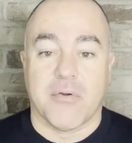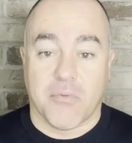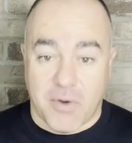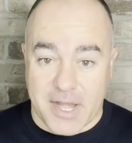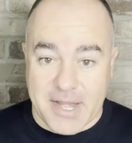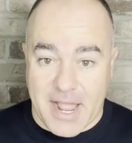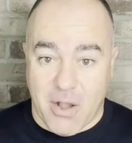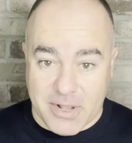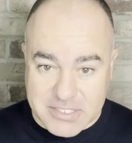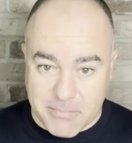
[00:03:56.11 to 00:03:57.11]
right
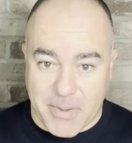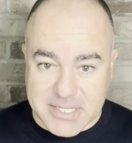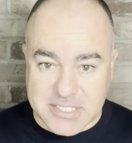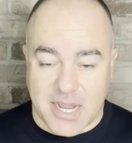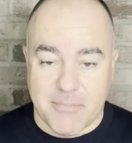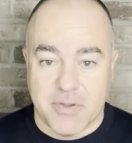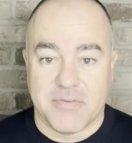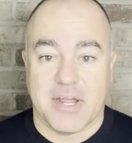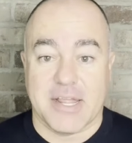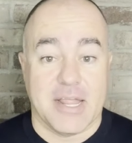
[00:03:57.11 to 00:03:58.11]
now is the best time
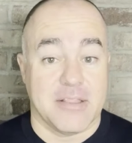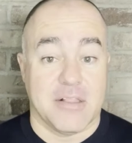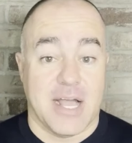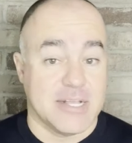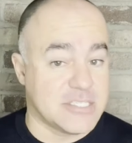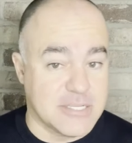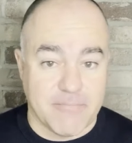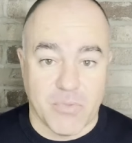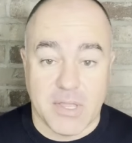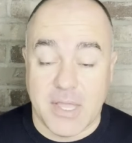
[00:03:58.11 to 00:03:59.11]
we've done it in the last
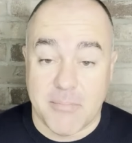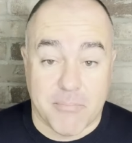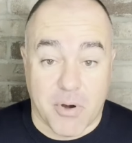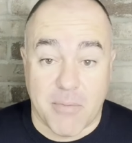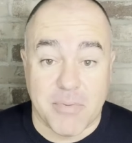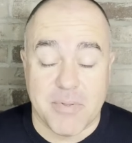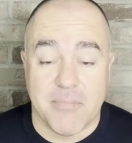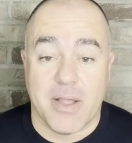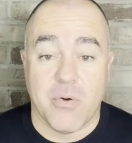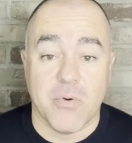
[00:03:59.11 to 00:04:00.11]
and probably
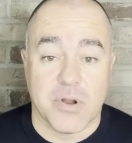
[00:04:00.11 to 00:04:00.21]
my whole